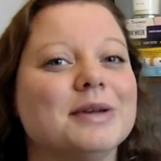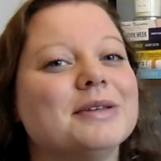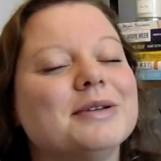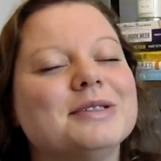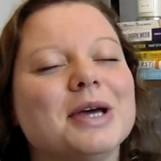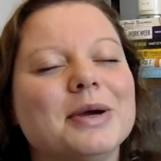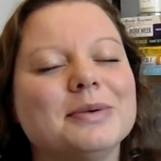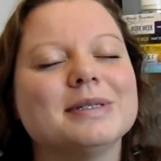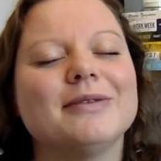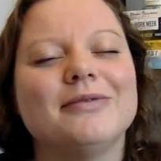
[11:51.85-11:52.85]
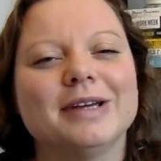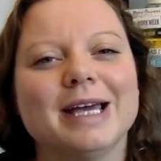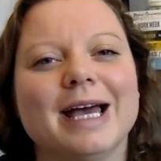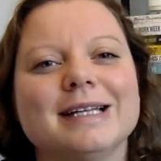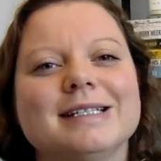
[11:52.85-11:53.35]
So don't
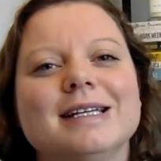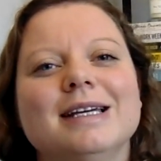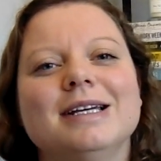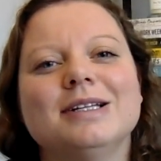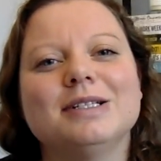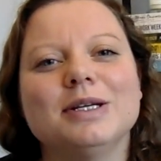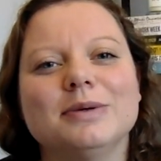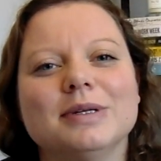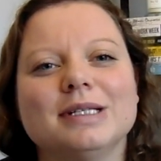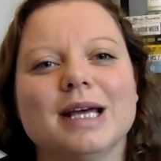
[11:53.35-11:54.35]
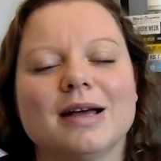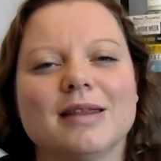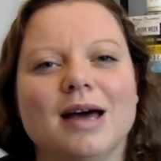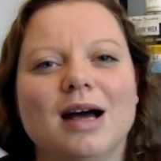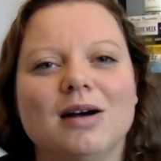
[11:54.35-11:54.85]
forget to check
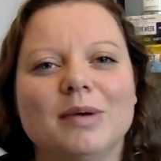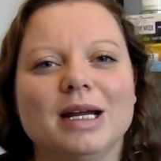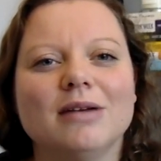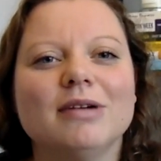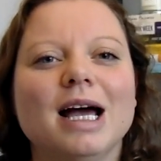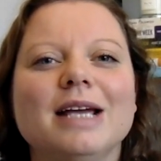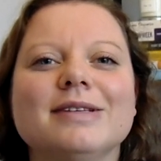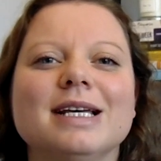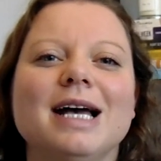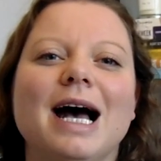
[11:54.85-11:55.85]
that out when it arrives.